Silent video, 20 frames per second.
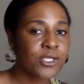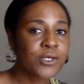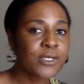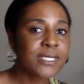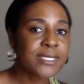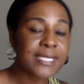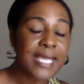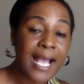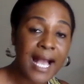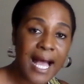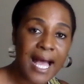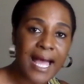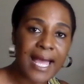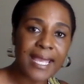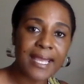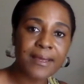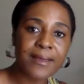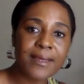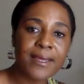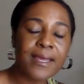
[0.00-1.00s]
you're going to say,
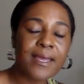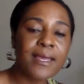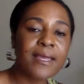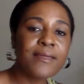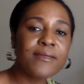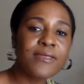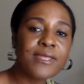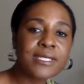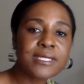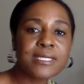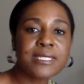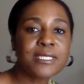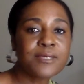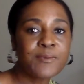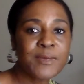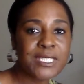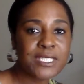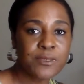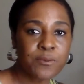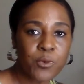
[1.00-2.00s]
"Hi, this is
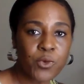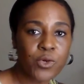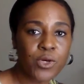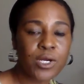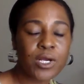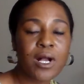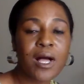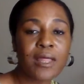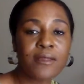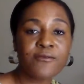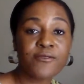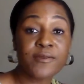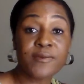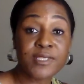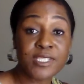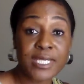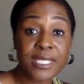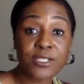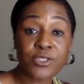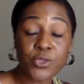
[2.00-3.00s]
Miss Moore calling from
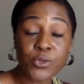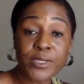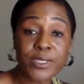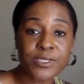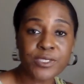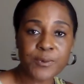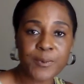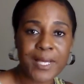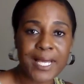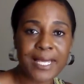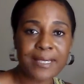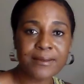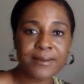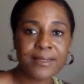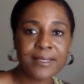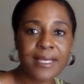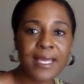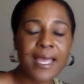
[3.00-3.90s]
the Janitorial Spot.